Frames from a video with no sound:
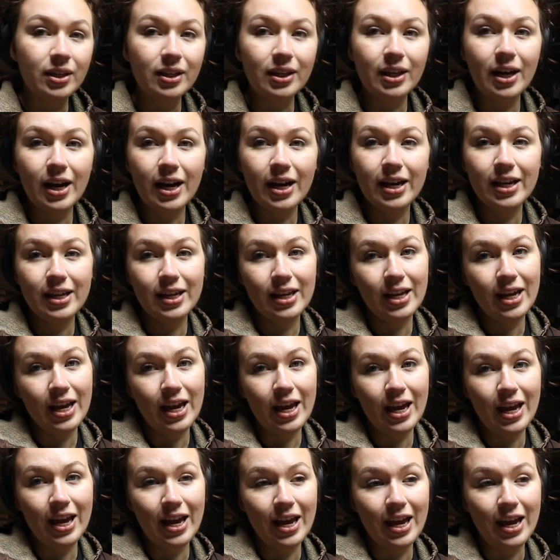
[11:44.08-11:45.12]
cut
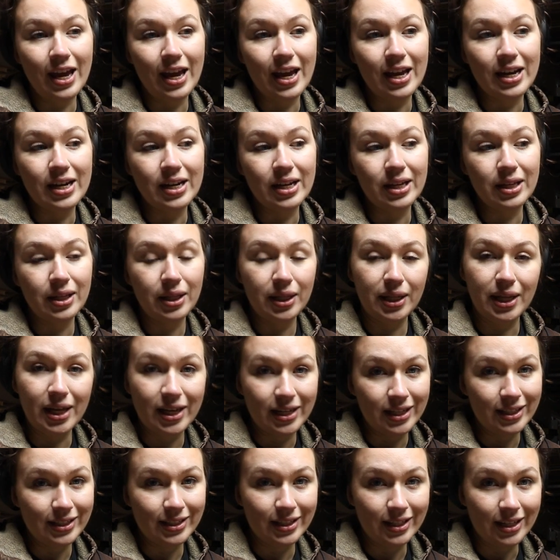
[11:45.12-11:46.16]
and
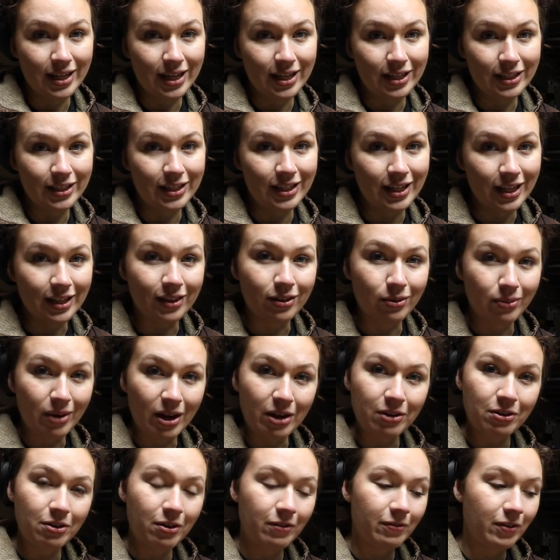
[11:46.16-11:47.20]
sanded tonight to get the
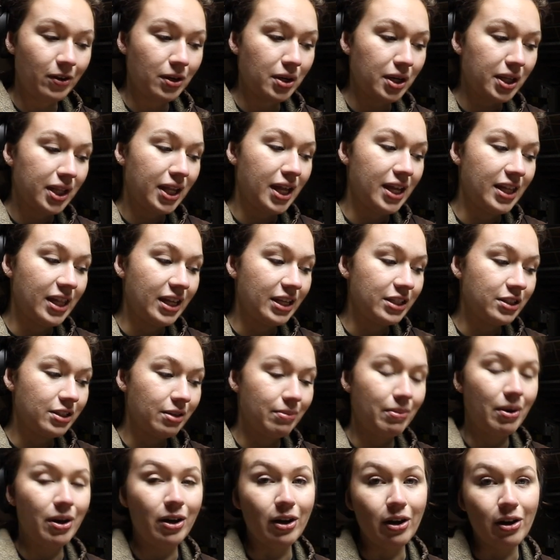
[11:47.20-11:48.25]
roundovers. And then
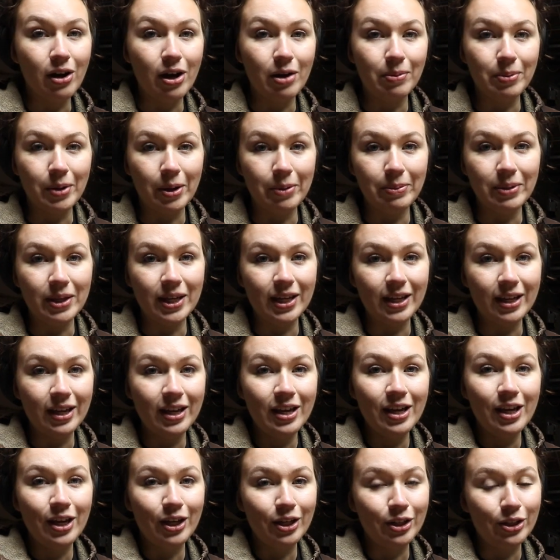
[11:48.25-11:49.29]
tomorrow I'll probably
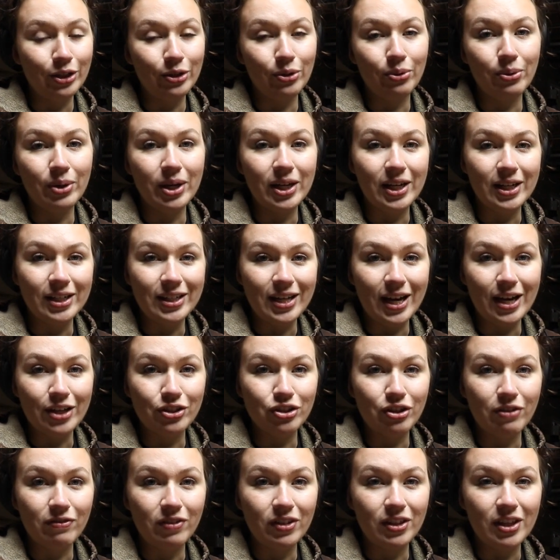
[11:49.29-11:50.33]
glue and
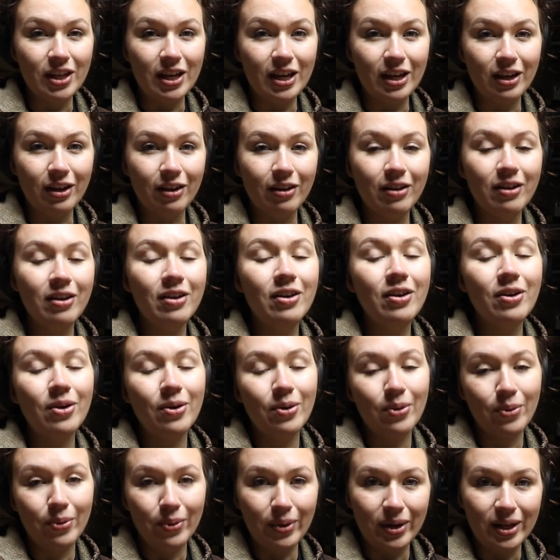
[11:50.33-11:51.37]
attach everything,
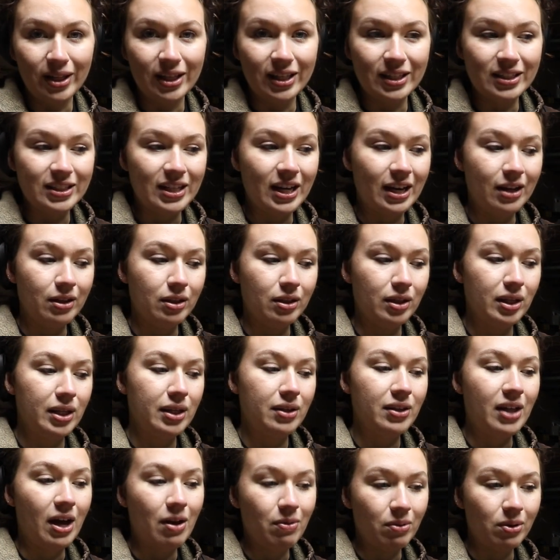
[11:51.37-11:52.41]
oil it down,
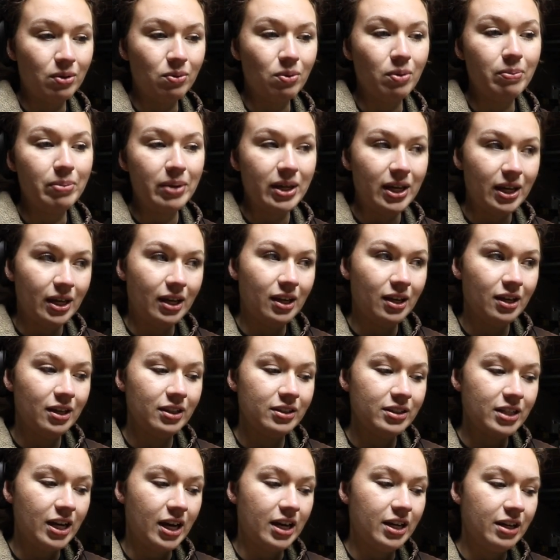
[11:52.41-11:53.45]
so that one will be
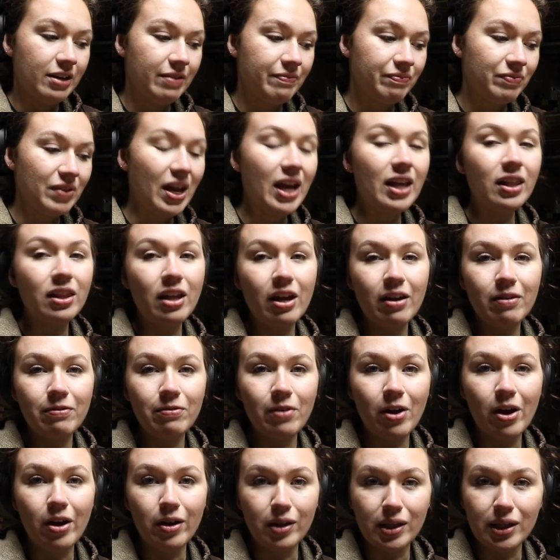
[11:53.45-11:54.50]
done. I
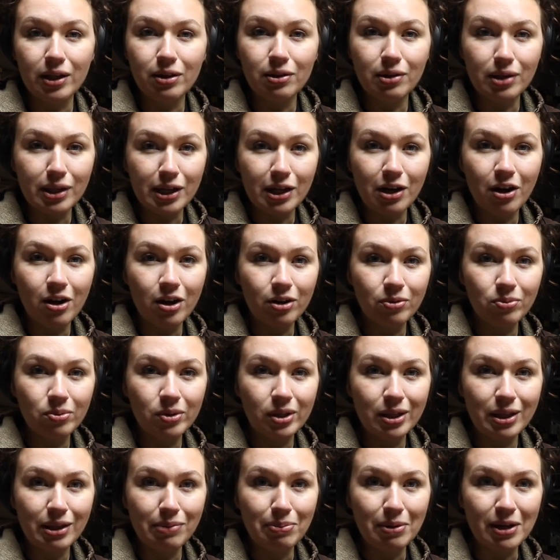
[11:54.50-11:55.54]
love also using
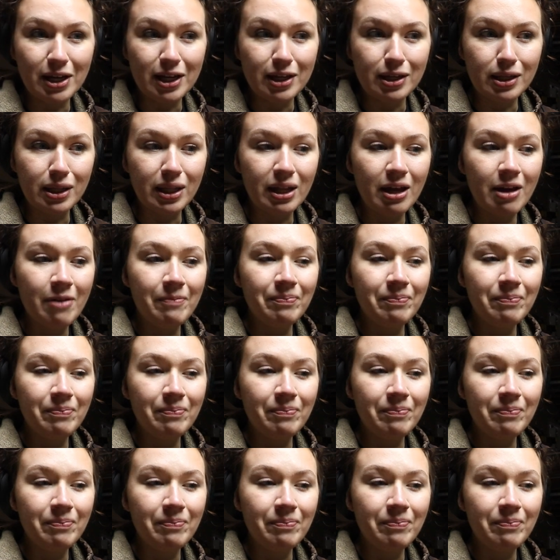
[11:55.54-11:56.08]
hardwoods because